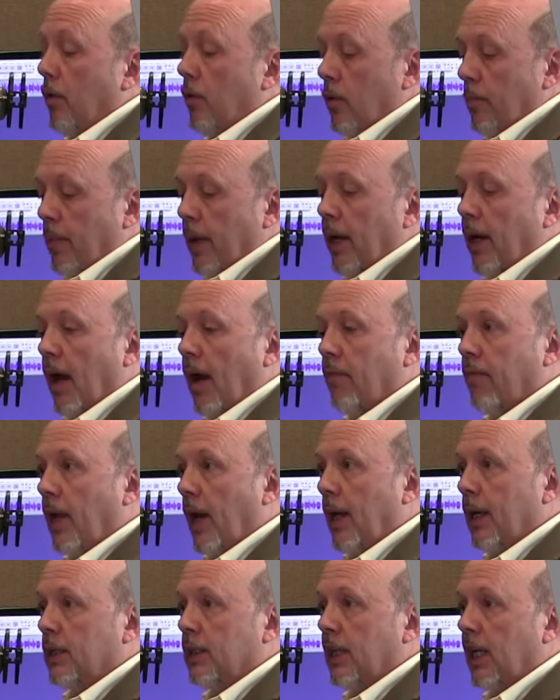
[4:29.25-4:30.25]
You've been in
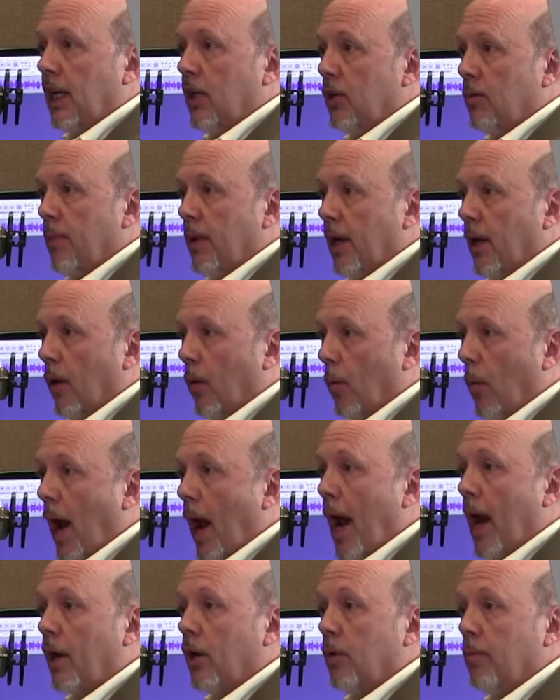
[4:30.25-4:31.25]
Afghanistan, you've been in
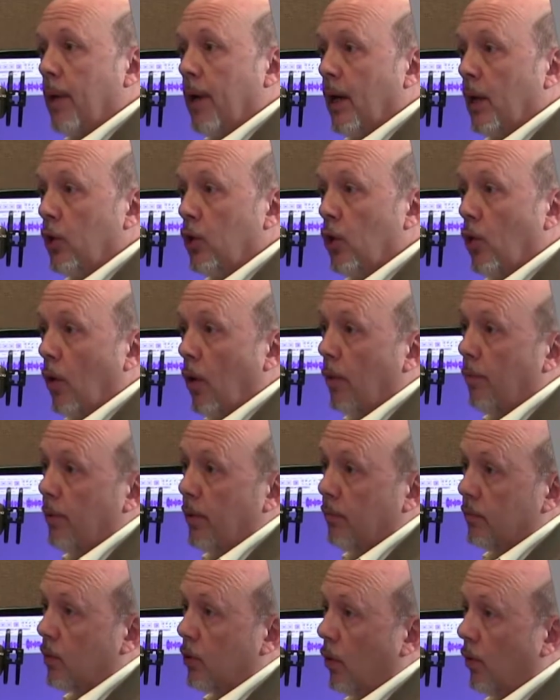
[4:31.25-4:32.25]
Iraq, you've been in Europe,
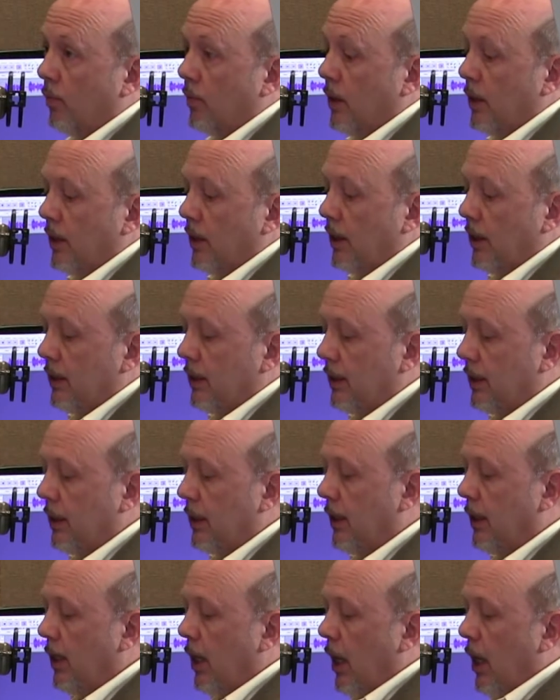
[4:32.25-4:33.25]
you've served in
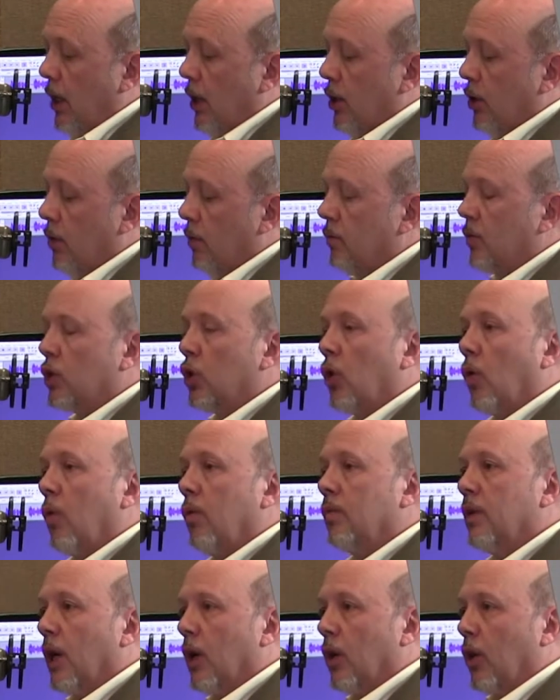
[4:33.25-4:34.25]
D.C., you've
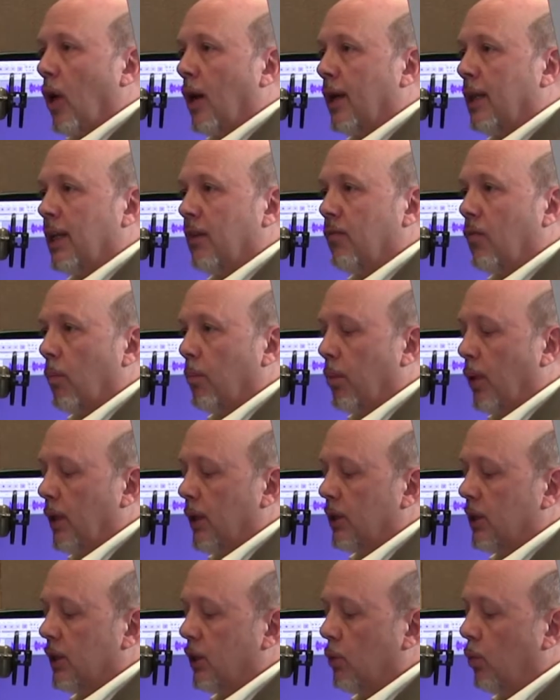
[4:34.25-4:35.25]
served in a lot of different
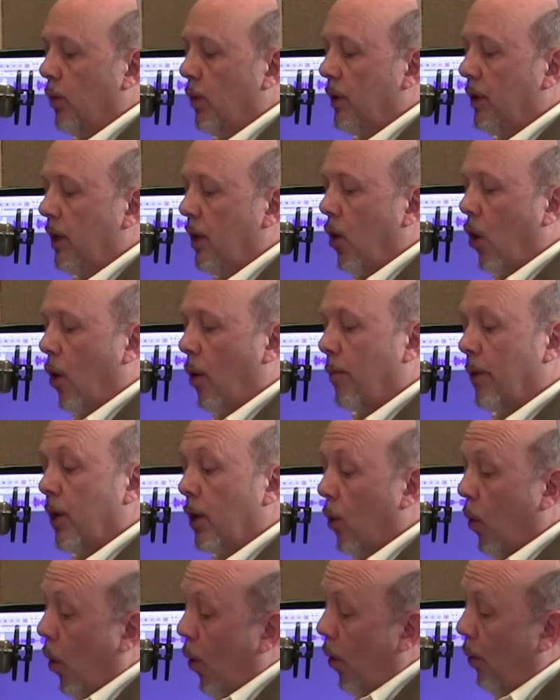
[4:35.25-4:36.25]
places with the Army.
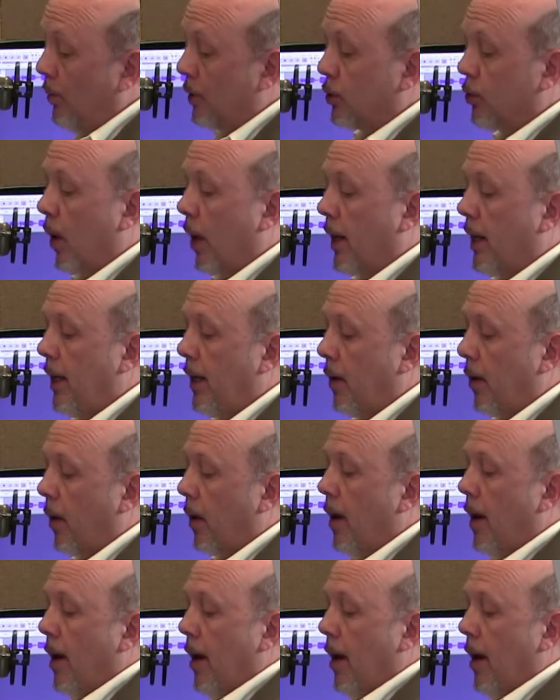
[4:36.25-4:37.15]
Your home is right here.